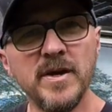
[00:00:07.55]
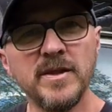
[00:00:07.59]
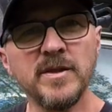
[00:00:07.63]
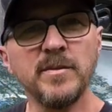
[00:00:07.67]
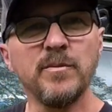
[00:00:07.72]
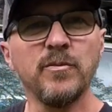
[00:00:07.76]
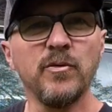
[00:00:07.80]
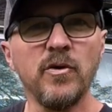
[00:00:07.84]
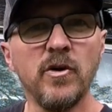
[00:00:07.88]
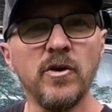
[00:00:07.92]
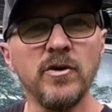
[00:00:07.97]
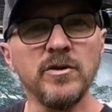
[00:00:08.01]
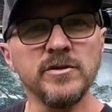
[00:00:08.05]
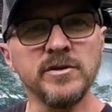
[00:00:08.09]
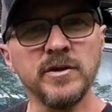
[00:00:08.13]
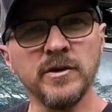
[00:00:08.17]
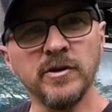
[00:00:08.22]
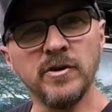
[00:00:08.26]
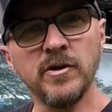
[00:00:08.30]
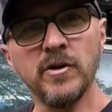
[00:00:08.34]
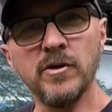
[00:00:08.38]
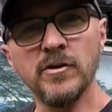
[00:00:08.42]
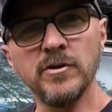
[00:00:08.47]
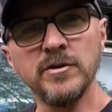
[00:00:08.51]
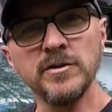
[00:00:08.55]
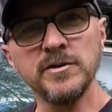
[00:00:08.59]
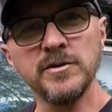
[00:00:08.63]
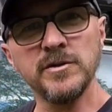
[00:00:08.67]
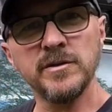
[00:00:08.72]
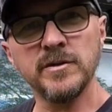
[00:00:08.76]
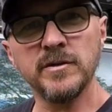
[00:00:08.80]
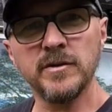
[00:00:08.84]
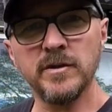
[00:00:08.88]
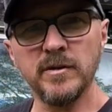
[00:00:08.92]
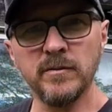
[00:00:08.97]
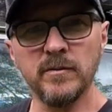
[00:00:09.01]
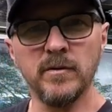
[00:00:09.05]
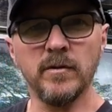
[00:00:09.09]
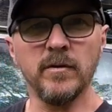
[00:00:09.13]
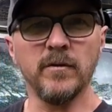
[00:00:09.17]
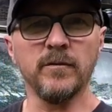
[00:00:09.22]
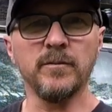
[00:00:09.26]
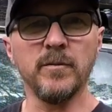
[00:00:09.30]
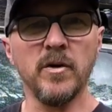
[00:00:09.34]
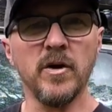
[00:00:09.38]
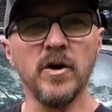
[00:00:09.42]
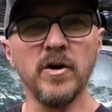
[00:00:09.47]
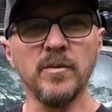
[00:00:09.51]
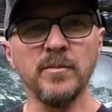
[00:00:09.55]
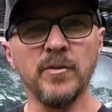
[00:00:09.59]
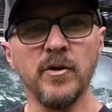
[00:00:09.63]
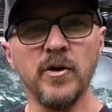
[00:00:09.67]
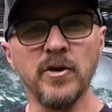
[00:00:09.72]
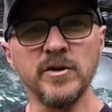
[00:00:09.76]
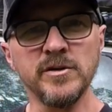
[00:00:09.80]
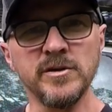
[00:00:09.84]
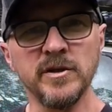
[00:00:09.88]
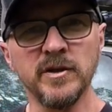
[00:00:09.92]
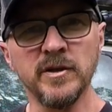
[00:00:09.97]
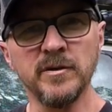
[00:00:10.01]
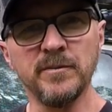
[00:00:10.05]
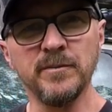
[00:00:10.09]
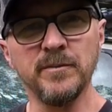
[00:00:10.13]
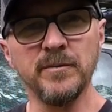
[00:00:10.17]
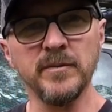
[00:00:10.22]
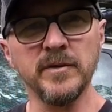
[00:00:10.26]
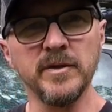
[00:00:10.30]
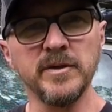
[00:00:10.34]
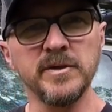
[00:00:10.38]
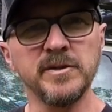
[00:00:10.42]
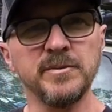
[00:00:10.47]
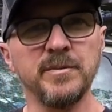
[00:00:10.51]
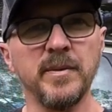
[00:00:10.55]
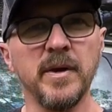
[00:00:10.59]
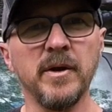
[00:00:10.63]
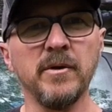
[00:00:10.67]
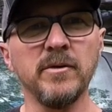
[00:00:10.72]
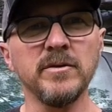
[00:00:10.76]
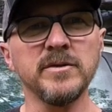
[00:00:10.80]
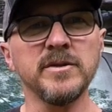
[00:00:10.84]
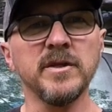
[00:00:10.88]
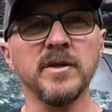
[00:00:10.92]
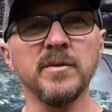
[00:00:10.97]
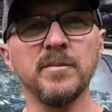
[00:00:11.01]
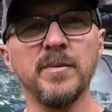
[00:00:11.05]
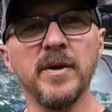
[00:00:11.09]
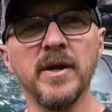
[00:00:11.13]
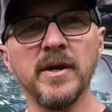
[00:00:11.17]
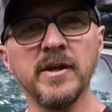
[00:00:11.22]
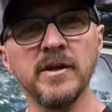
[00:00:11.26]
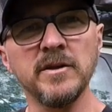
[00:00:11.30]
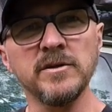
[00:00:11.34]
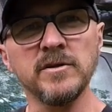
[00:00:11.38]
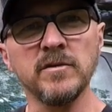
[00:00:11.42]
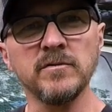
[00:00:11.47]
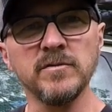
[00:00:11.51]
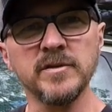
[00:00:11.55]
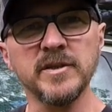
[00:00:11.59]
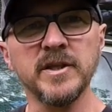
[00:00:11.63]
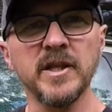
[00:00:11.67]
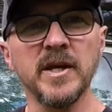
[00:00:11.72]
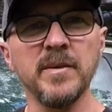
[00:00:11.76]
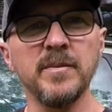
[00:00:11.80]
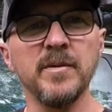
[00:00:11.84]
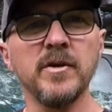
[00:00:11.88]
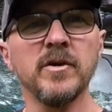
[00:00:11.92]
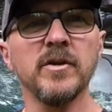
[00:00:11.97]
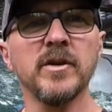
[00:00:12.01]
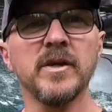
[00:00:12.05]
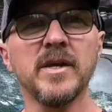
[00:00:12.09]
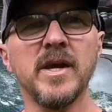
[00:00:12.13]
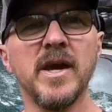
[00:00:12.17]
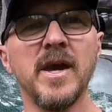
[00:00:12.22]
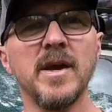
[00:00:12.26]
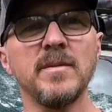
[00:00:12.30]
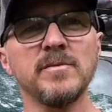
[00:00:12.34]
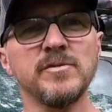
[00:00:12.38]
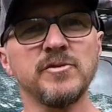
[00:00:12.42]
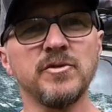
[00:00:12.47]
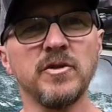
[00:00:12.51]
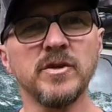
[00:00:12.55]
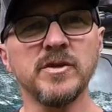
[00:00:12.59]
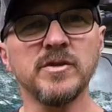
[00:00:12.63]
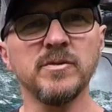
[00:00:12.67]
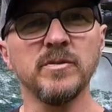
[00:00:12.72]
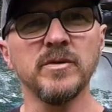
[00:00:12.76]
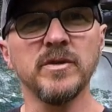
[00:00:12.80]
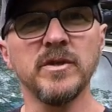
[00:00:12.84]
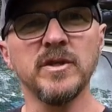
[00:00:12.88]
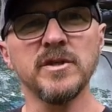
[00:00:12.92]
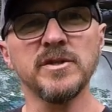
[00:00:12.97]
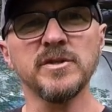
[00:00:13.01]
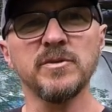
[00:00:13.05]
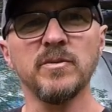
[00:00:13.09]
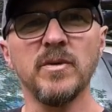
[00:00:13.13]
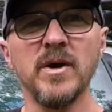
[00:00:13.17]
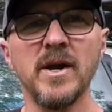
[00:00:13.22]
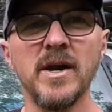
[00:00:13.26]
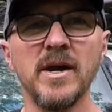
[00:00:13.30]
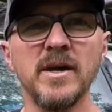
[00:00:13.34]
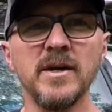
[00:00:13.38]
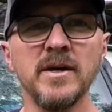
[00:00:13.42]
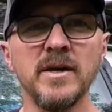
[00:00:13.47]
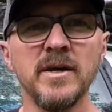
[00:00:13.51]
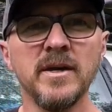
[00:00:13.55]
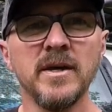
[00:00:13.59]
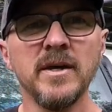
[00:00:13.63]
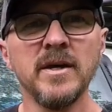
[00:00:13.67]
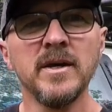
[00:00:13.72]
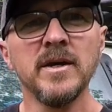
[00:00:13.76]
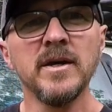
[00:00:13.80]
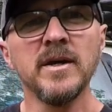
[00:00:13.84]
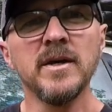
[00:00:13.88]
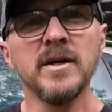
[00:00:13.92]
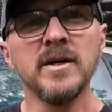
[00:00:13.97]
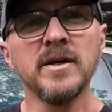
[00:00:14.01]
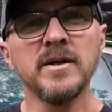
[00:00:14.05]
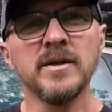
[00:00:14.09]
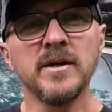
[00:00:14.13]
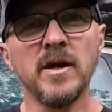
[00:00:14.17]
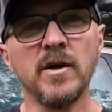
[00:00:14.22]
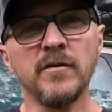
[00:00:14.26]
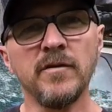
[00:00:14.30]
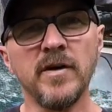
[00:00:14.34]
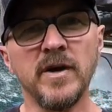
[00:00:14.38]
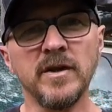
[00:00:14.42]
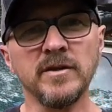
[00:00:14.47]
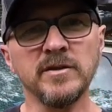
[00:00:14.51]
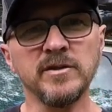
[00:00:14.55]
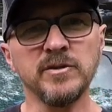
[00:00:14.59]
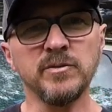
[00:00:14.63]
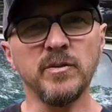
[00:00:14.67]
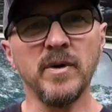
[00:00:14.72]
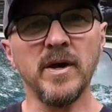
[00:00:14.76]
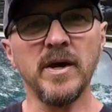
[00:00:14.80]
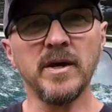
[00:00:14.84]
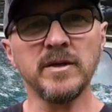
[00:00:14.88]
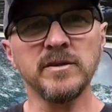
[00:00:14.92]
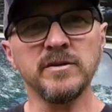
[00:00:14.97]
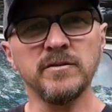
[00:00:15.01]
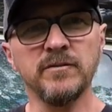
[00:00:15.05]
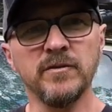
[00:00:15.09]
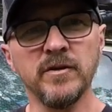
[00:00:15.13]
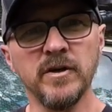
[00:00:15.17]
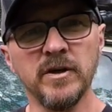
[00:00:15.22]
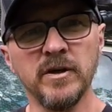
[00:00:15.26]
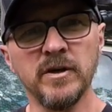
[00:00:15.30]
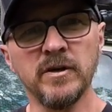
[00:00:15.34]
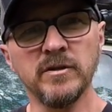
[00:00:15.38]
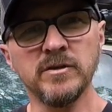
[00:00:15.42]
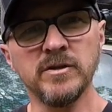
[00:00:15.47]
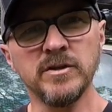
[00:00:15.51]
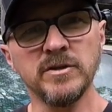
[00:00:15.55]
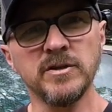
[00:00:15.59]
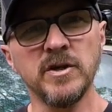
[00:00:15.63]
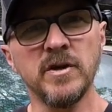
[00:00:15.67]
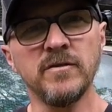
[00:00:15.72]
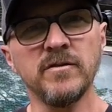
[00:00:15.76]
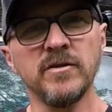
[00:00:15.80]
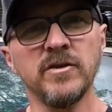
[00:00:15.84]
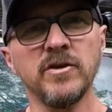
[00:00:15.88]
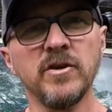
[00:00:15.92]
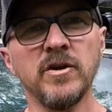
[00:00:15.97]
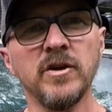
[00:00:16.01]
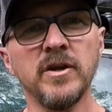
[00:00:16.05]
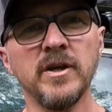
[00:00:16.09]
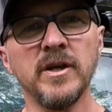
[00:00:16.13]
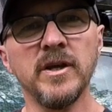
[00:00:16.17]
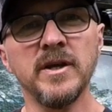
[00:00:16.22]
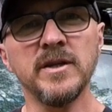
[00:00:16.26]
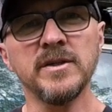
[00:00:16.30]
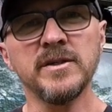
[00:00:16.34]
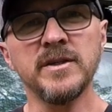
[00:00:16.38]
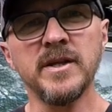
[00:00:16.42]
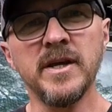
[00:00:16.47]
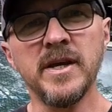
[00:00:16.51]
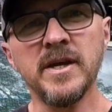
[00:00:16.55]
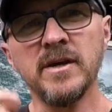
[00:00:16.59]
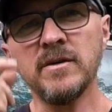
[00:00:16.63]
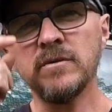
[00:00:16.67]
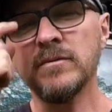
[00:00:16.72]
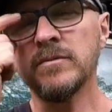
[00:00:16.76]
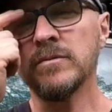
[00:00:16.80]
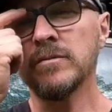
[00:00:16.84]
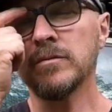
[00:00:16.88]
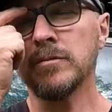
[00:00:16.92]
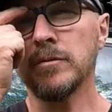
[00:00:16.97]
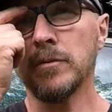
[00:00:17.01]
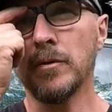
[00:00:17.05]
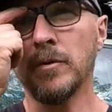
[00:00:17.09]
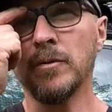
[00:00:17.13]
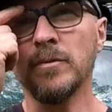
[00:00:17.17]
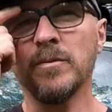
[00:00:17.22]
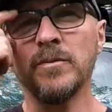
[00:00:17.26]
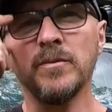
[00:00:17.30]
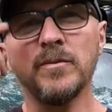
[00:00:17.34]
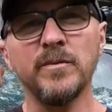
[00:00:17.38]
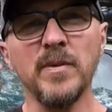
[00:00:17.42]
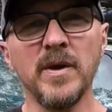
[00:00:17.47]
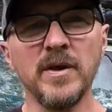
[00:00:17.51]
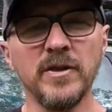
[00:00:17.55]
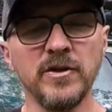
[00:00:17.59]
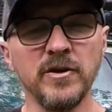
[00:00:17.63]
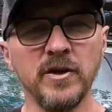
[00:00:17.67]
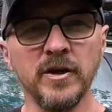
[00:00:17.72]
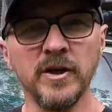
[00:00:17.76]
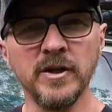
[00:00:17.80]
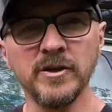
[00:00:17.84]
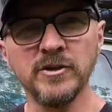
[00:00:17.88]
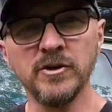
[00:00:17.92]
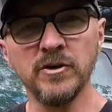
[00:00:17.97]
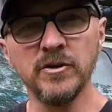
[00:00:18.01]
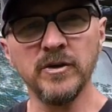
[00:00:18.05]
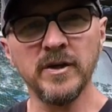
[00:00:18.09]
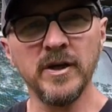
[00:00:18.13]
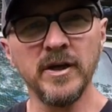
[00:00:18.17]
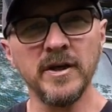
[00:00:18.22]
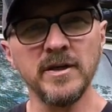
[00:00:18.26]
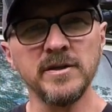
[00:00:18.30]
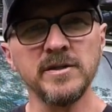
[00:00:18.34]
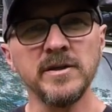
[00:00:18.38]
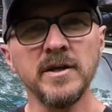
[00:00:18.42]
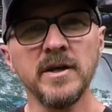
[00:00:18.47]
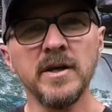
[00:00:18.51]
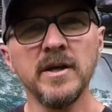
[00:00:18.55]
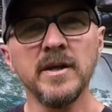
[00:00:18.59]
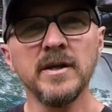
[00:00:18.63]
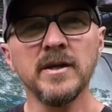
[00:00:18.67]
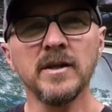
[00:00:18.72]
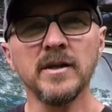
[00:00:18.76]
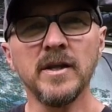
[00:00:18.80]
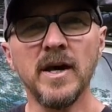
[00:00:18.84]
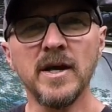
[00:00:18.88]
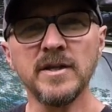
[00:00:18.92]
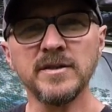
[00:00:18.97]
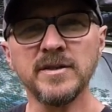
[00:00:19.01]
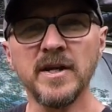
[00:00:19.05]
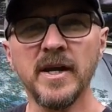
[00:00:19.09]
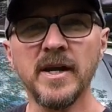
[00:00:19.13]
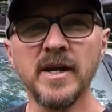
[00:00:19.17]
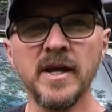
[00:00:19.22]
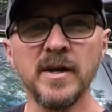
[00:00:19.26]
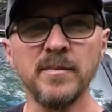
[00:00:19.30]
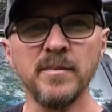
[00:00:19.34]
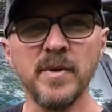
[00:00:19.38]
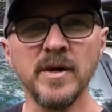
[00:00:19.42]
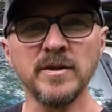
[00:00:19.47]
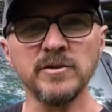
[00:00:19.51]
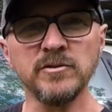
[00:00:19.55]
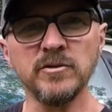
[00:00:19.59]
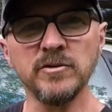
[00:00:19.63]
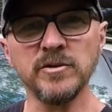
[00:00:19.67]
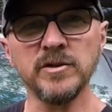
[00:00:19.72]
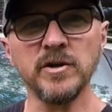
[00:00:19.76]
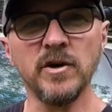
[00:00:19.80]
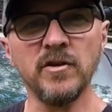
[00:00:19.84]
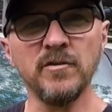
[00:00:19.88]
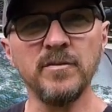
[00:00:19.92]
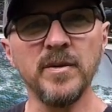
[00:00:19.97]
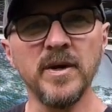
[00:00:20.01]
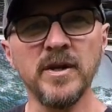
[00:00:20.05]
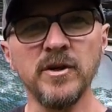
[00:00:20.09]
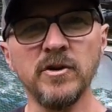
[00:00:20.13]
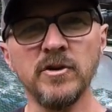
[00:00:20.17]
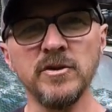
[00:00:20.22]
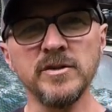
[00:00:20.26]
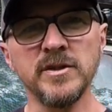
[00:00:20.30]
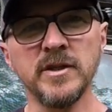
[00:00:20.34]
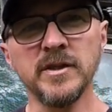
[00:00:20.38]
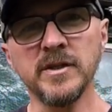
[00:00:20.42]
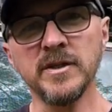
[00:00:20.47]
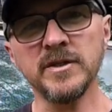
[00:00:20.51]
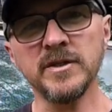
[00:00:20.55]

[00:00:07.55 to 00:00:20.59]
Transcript: the pros and cons of my own personal experience and opinions of sleeping on a camp stretcher with your swag. Now I've had swags for just over 30 years now, well about 32 years. The last 18 months or so I've been using this